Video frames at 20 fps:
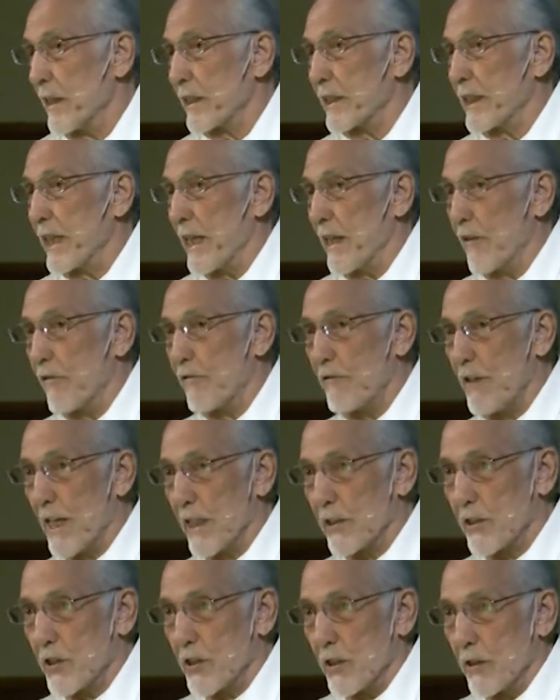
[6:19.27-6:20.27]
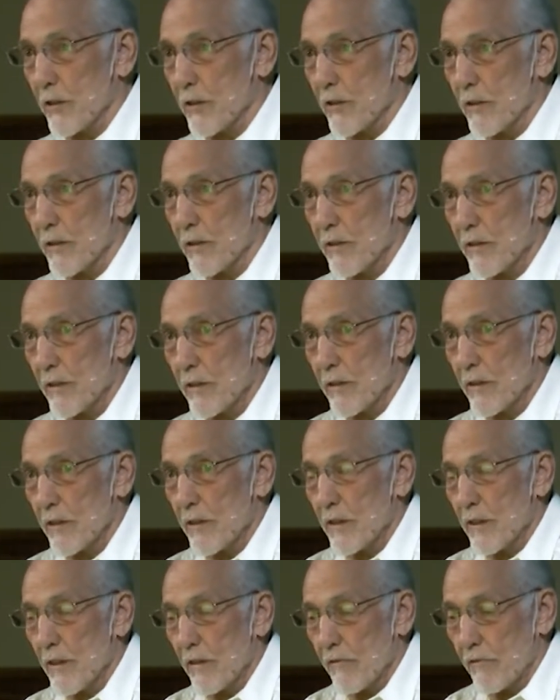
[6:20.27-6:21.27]
can affect you
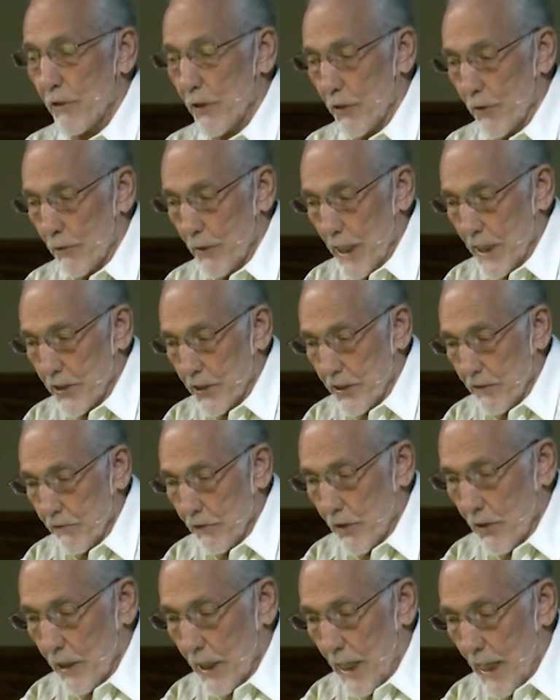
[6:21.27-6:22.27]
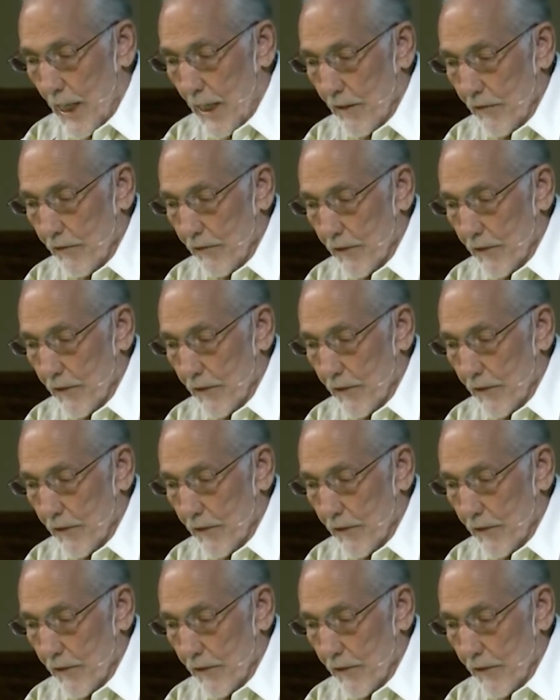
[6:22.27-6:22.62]
for the rest of your life.